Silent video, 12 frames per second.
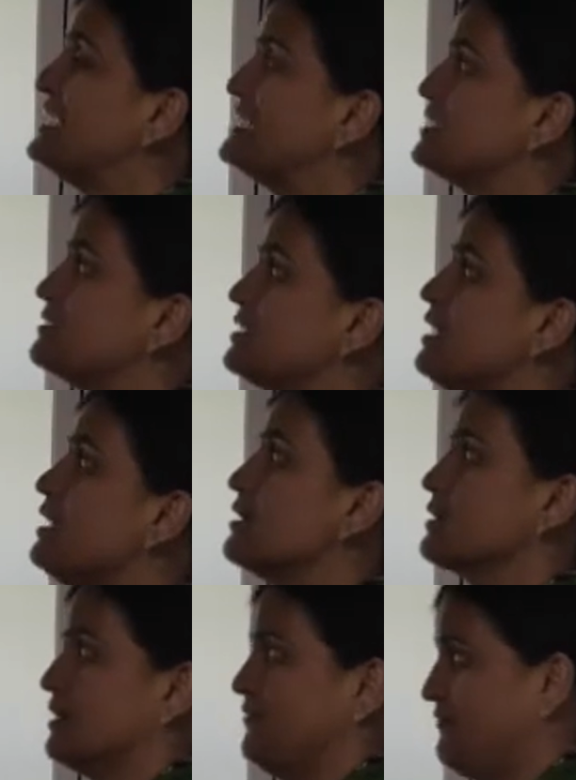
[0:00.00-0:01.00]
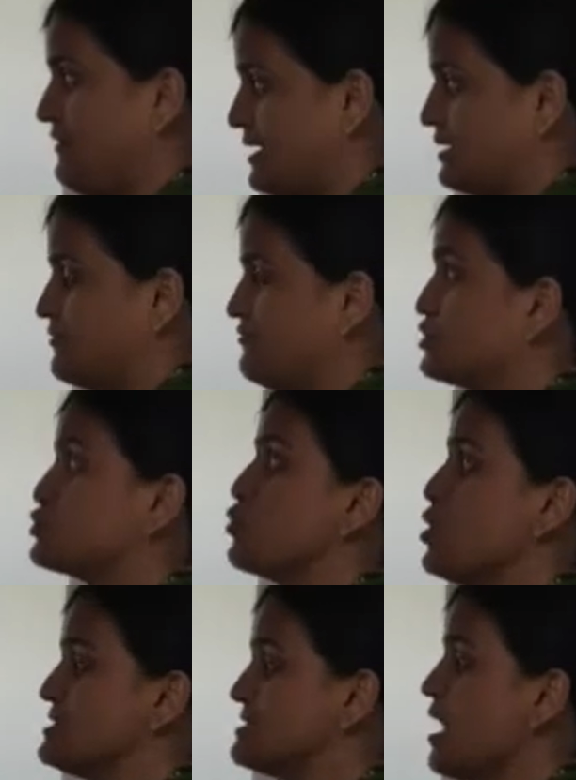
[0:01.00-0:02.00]
internal conflict, which
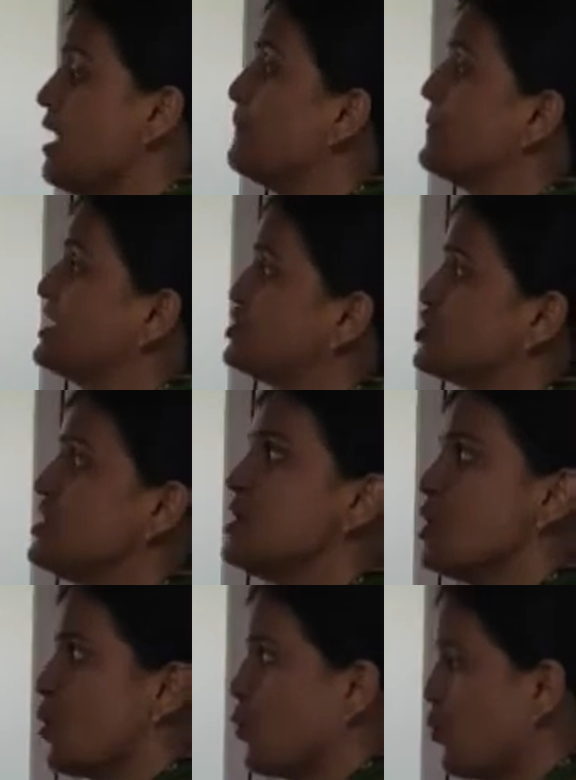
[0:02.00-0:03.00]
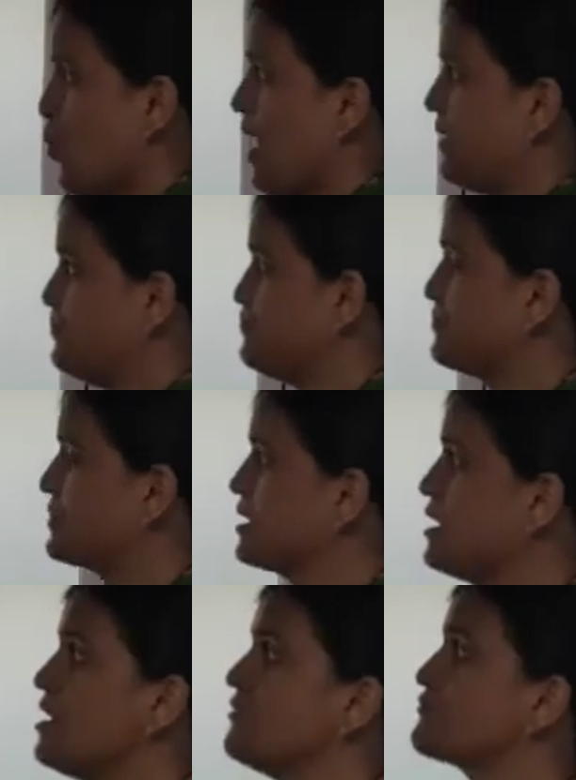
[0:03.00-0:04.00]
was a major one.
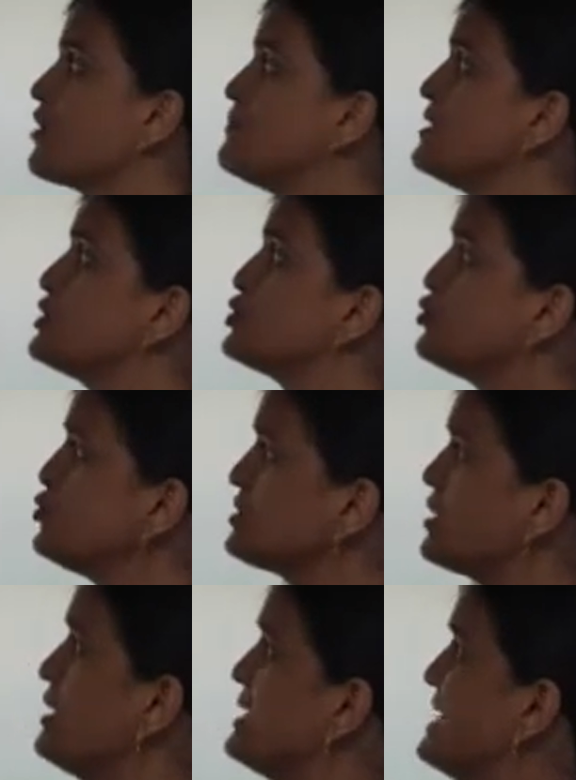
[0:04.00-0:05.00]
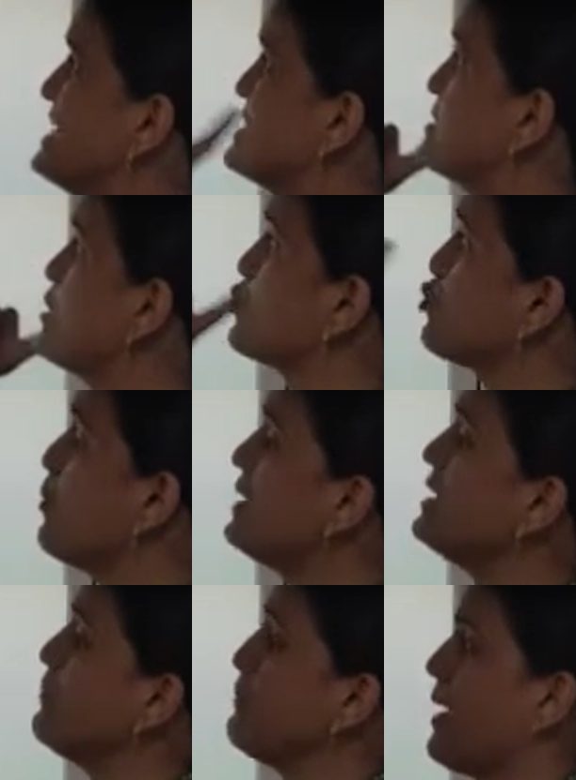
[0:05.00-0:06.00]
From the 230s, the
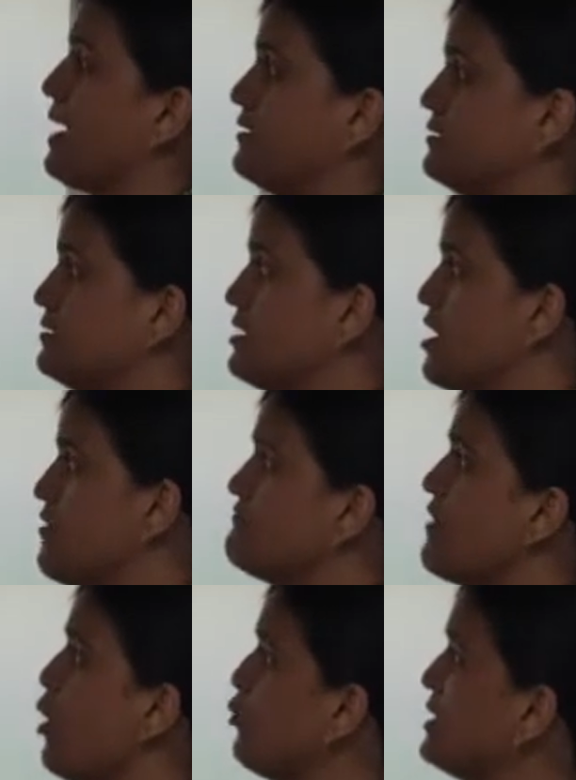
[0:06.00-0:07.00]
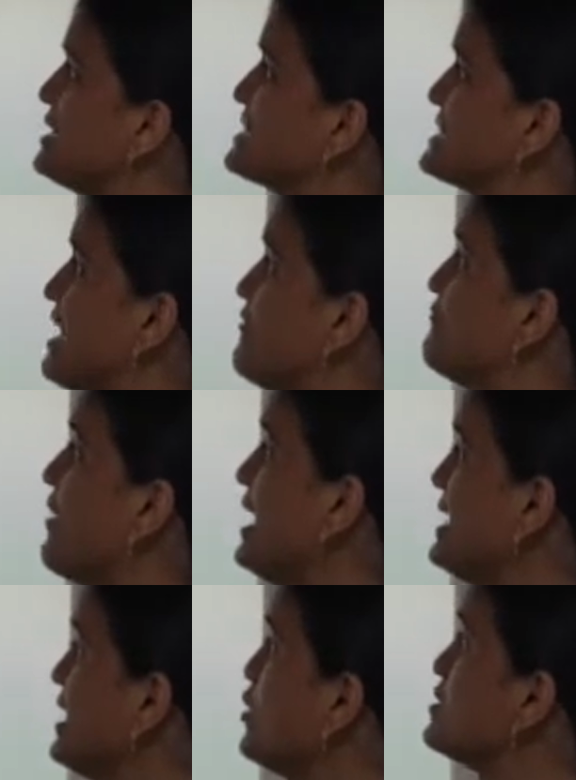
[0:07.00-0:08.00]
Roman Empire found itself
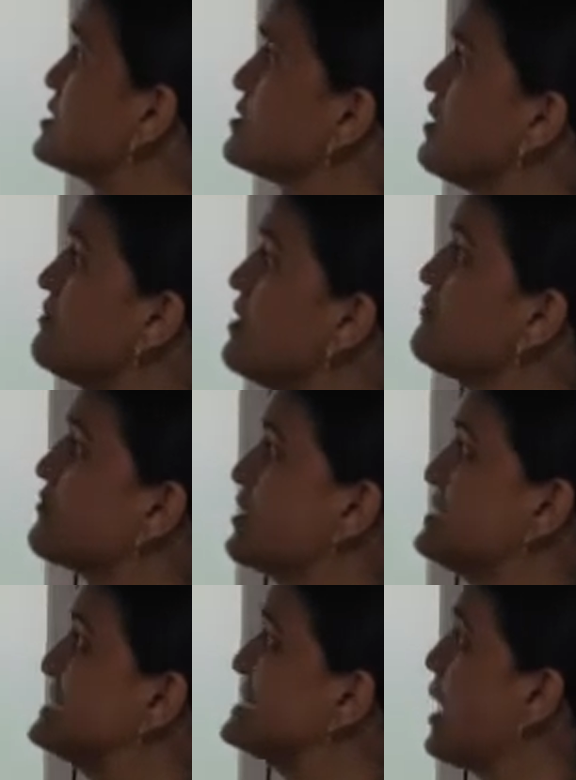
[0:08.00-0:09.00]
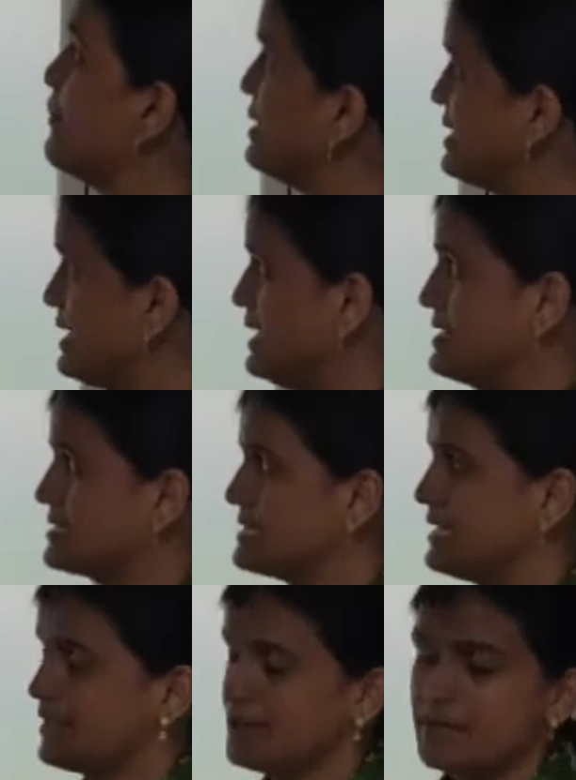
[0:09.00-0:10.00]
fighting on several fronts simultaneously.